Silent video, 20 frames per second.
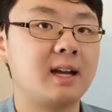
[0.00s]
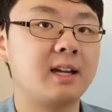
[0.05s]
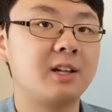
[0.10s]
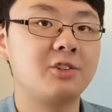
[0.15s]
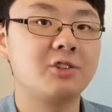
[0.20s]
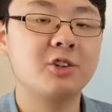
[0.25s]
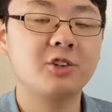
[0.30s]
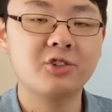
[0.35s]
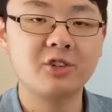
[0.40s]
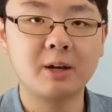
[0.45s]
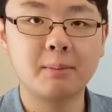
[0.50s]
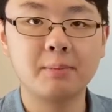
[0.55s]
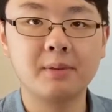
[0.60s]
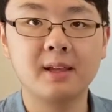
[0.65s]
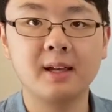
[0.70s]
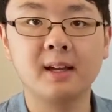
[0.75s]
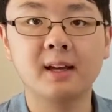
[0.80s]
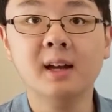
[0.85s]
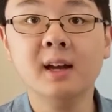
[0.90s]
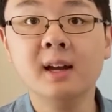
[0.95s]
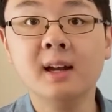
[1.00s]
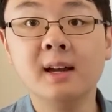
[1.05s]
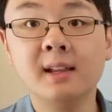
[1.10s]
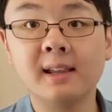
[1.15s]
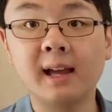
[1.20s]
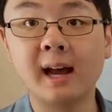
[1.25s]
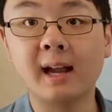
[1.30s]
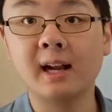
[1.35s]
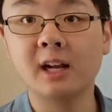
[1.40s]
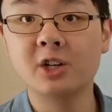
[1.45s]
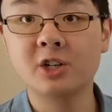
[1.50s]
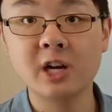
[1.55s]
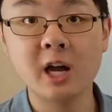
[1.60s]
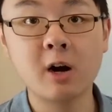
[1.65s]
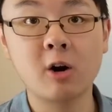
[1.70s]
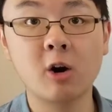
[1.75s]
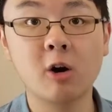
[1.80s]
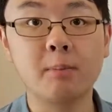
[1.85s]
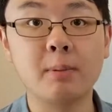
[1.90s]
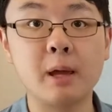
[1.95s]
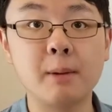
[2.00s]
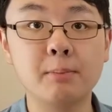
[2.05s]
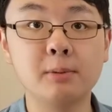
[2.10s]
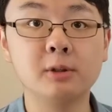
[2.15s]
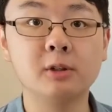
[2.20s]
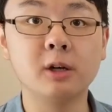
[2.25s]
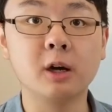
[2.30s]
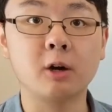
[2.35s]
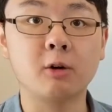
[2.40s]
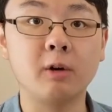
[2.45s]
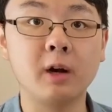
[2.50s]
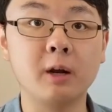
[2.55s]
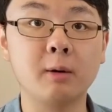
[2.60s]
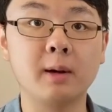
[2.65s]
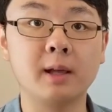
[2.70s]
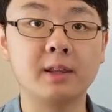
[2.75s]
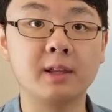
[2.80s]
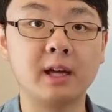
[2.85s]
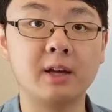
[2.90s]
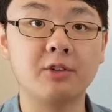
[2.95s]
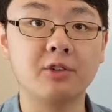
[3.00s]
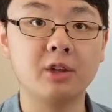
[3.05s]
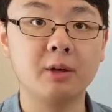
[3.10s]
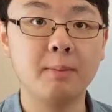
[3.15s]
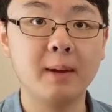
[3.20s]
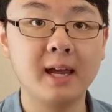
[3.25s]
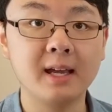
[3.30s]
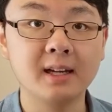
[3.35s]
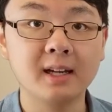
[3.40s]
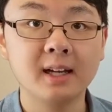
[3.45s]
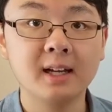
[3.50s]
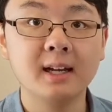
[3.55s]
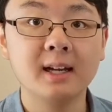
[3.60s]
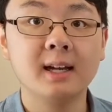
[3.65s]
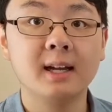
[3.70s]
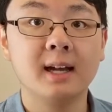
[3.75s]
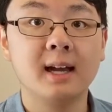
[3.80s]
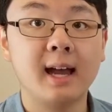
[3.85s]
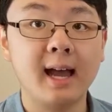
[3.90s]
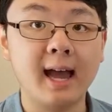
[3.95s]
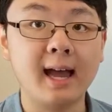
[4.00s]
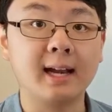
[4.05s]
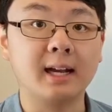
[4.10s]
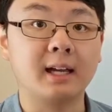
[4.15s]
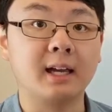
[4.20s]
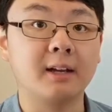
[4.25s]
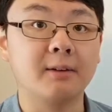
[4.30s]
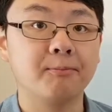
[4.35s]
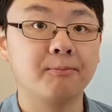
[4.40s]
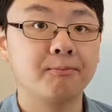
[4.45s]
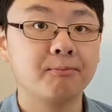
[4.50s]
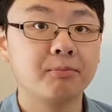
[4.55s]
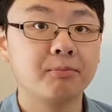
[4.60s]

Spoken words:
It's just something that, in general, people agree with as debate etiquette.